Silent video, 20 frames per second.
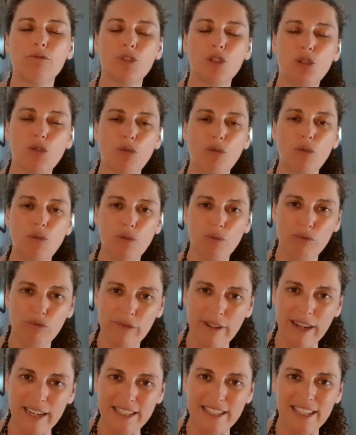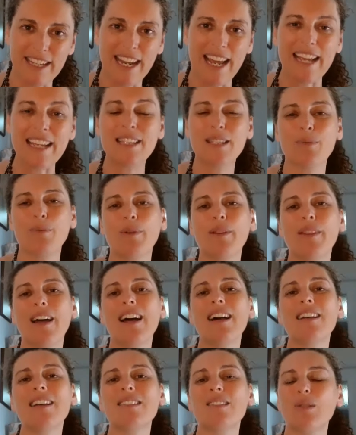Truth resonates with
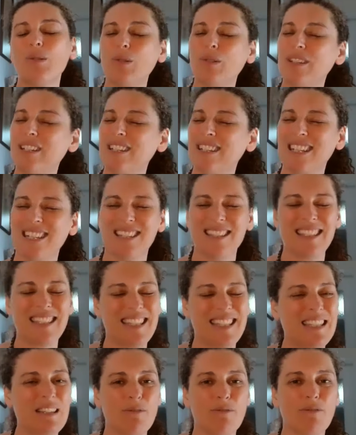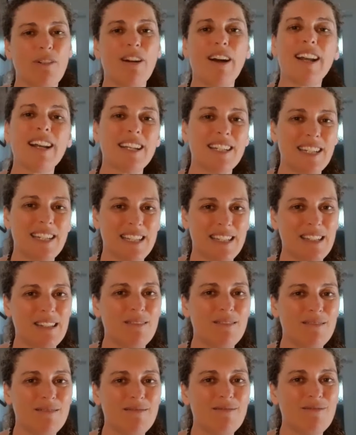us, or it doesn't sit right, it
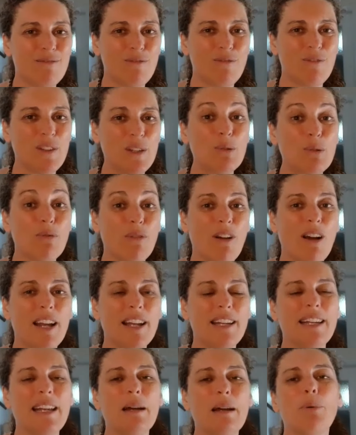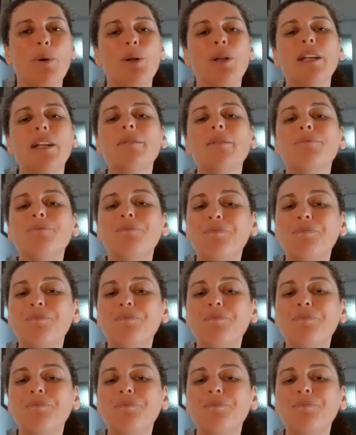doesn't feel right in our body.